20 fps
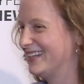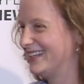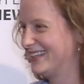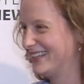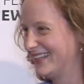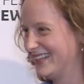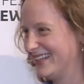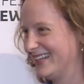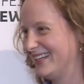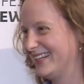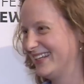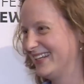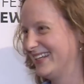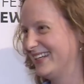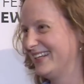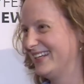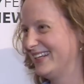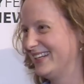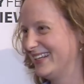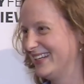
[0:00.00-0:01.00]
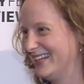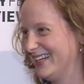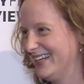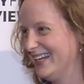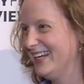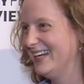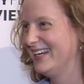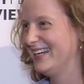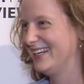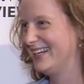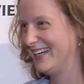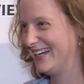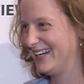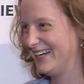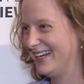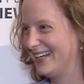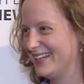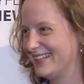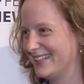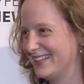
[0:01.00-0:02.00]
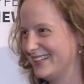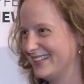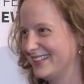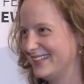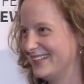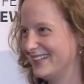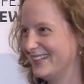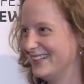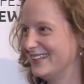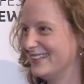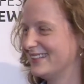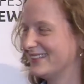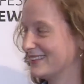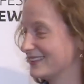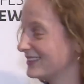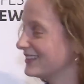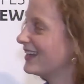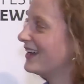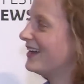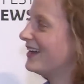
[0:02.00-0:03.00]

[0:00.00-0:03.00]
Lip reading: No words are spoken by the person on screen.